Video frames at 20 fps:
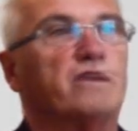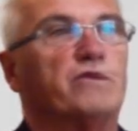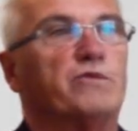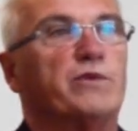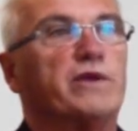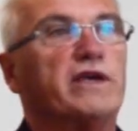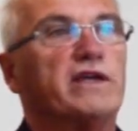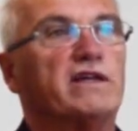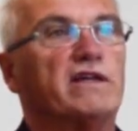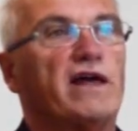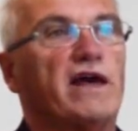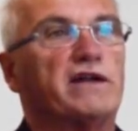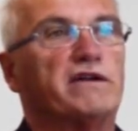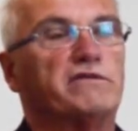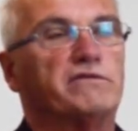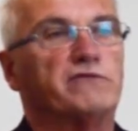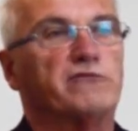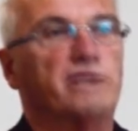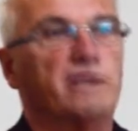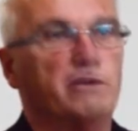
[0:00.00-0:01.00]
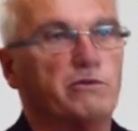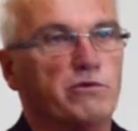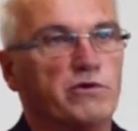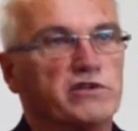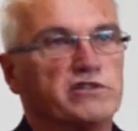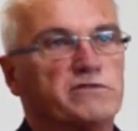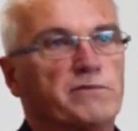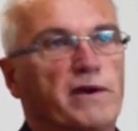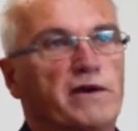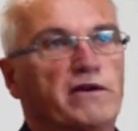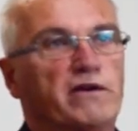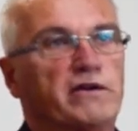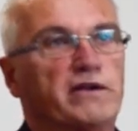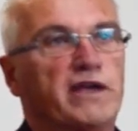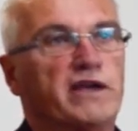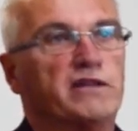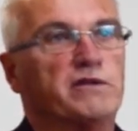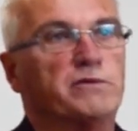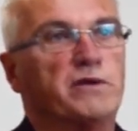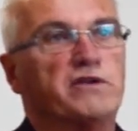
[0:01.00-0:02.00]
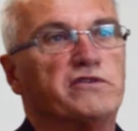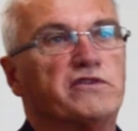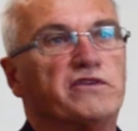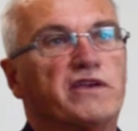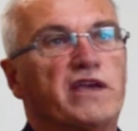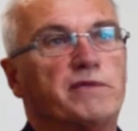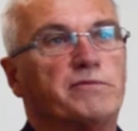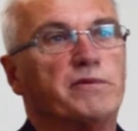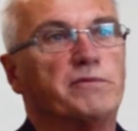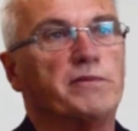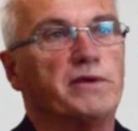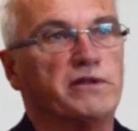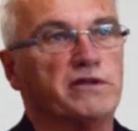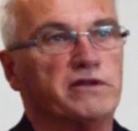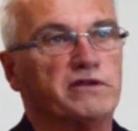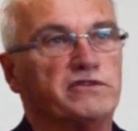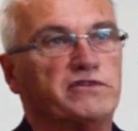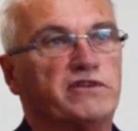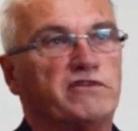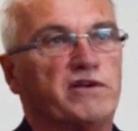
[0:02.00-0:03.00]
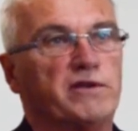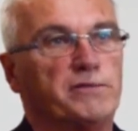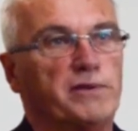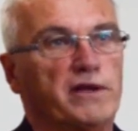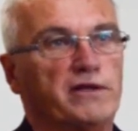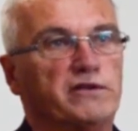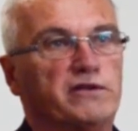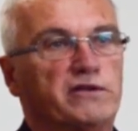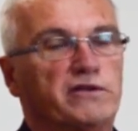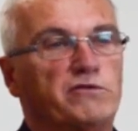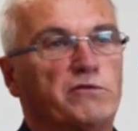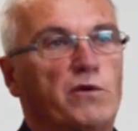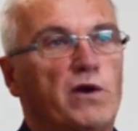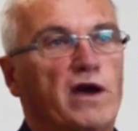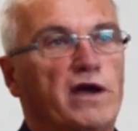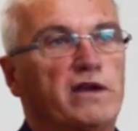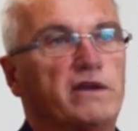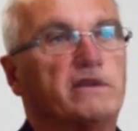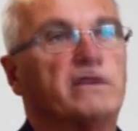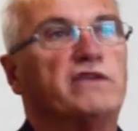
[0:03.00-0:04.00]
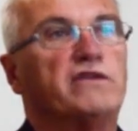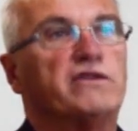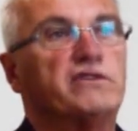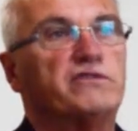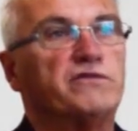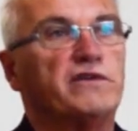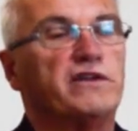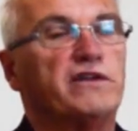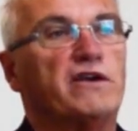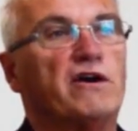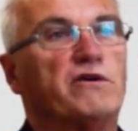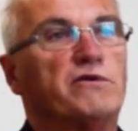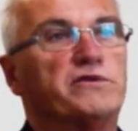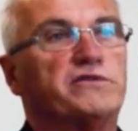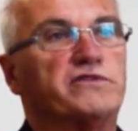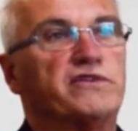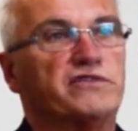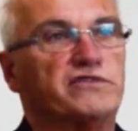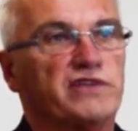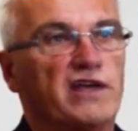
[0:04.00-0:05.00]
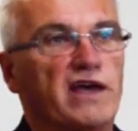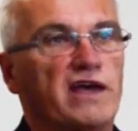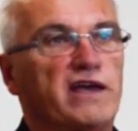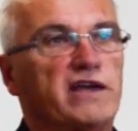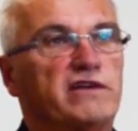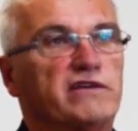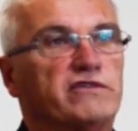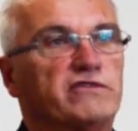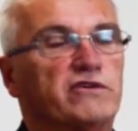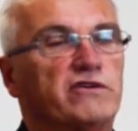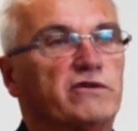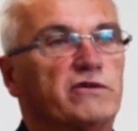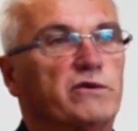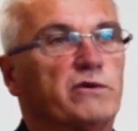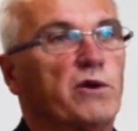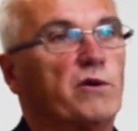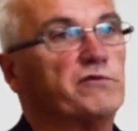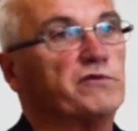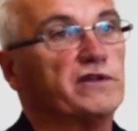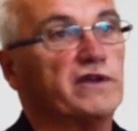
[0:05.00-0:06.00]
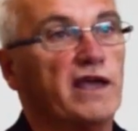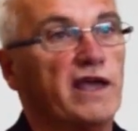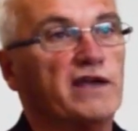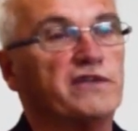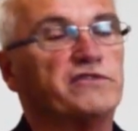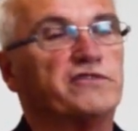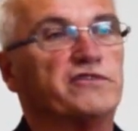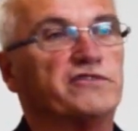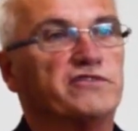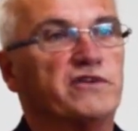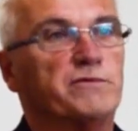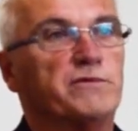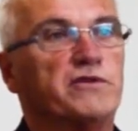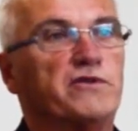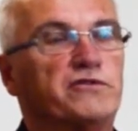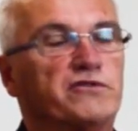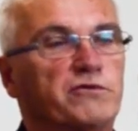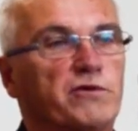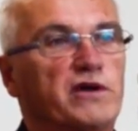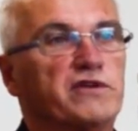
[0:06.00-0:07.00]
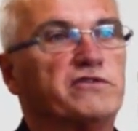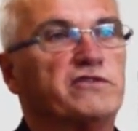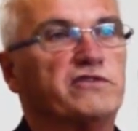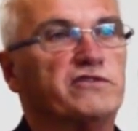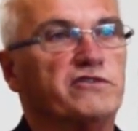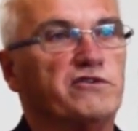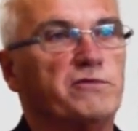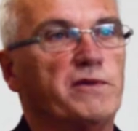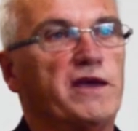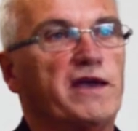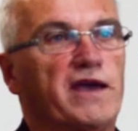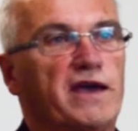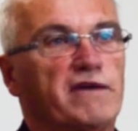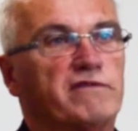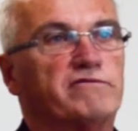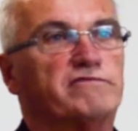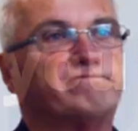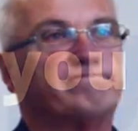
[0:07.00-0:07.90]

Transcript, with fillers: We get a lot of inquiries about our calibration capabilities here at Pelican Wire. This video is designed to hopefully answer some of those questions you may have.